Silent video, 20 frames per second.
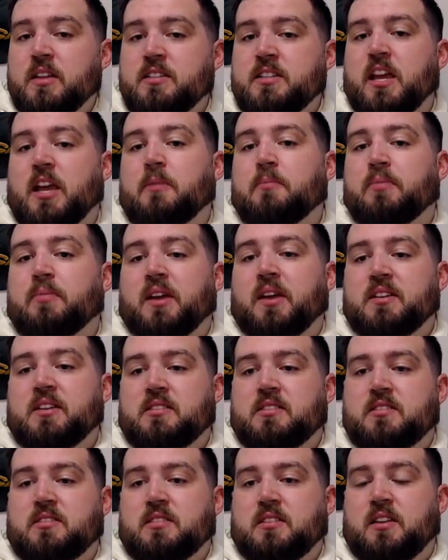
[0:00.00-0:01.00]
take
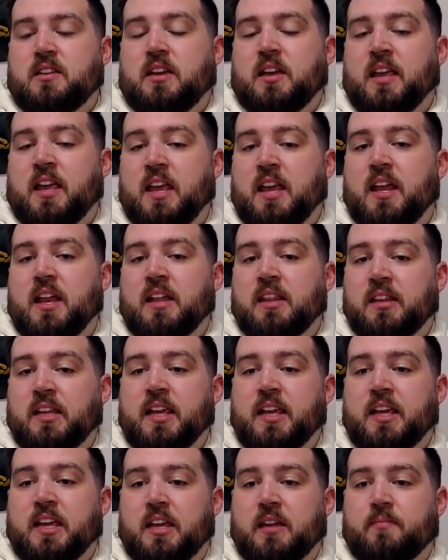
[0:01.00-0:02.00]
place again in
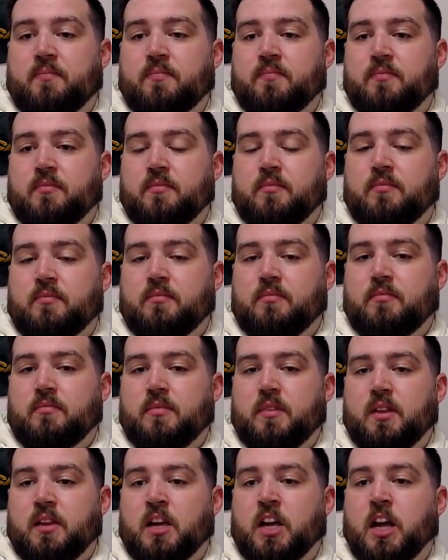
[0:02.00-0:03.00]
Lincoln
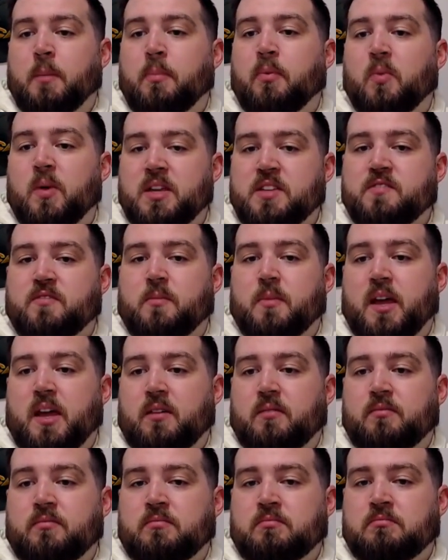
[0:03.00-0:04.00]
a couple weeks from now